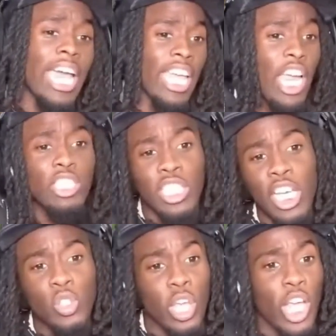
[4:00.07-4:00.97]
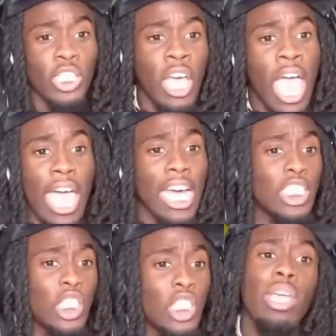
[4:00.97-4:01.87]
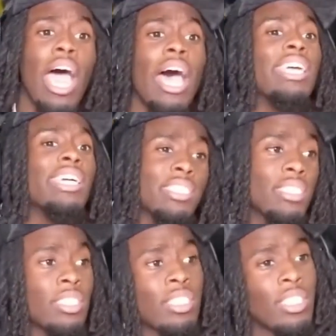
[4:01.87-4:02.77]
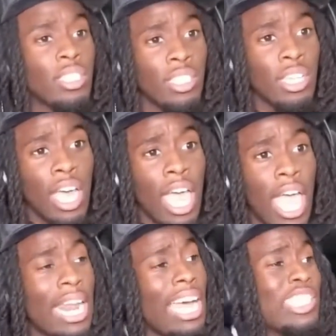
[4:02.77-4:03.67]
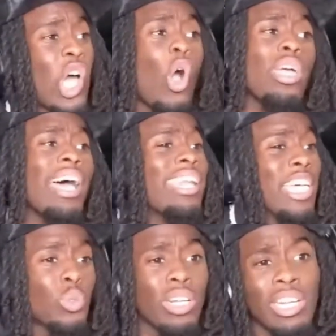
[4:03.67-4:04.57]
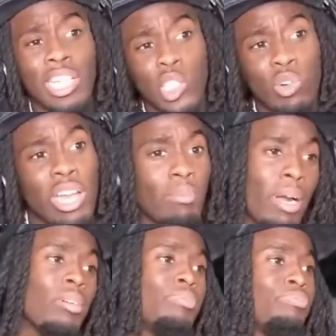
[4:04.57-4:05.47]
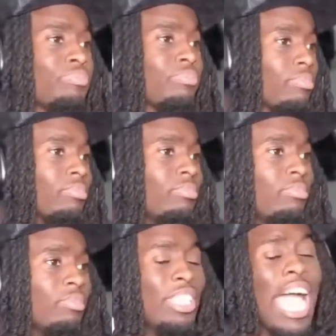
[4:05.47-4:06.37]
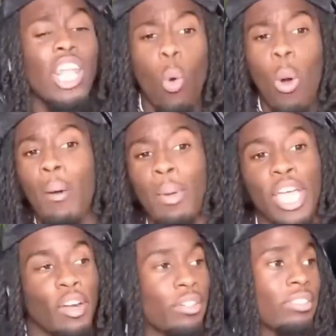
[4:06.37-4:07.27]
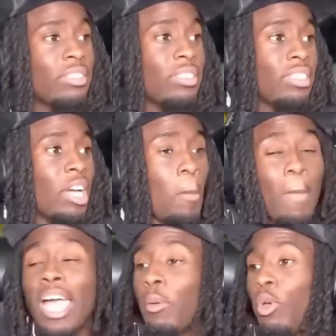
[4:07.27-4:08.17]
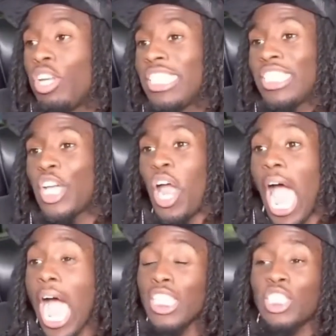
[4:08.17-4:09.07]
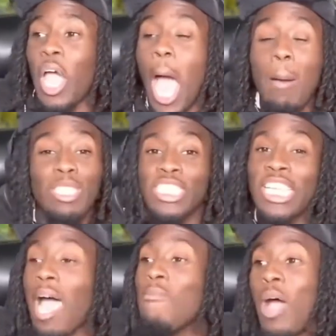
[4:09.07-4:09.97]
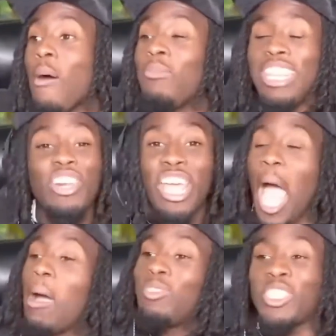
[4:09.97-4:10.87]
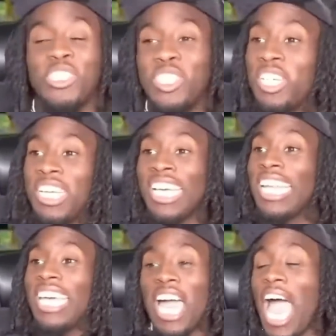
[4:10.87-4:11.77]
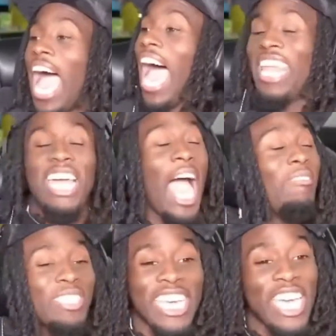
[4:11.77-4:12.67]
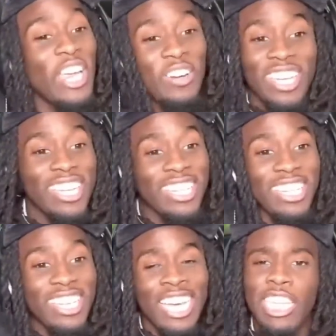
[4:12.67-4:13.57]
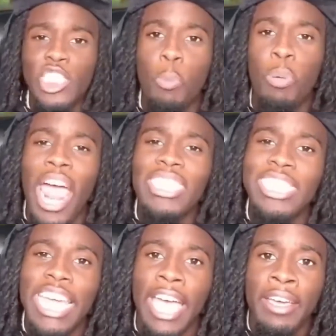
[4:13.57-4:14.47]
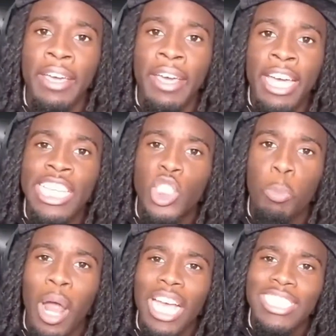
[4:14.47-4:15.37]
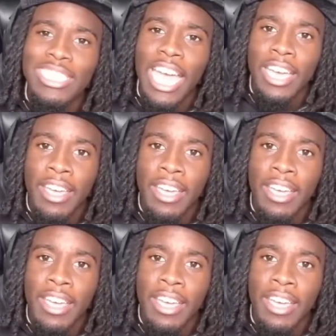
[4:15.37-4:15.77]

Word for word: here's, here's, here's, and I told y'all niggas. W. And I told y'all niggas what it is already, bro. Y'all know why I'm here. My community is here. I just here. I'm just, I'm, I'm literally, I'm just, nigga, nigga, I'm just here, nigga. Did you pay today? Did you pay today?